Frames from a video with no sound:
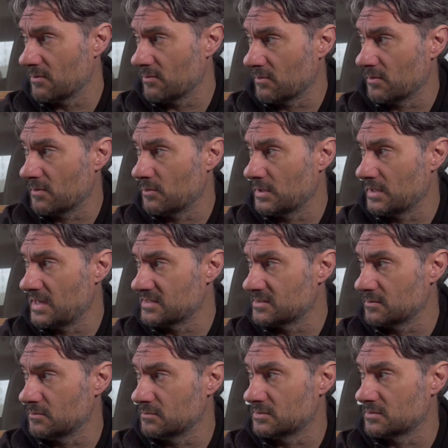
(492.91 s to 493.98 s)
We're
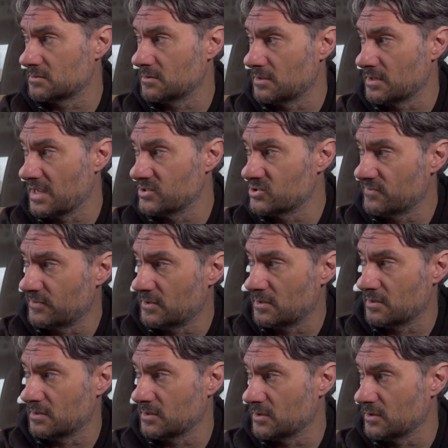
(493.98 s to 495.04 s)
nestled on the edge of
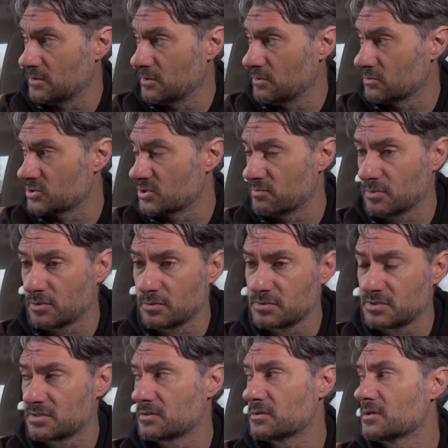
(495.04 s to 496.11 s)
the Yorkshire
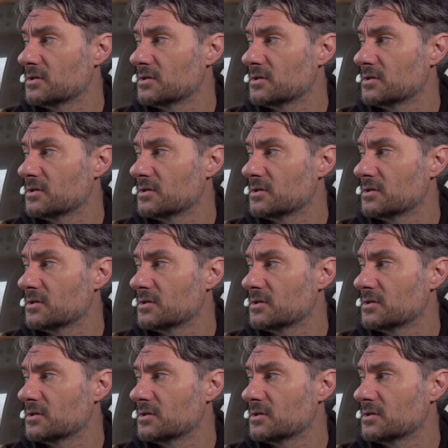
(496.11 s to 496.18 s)
moors.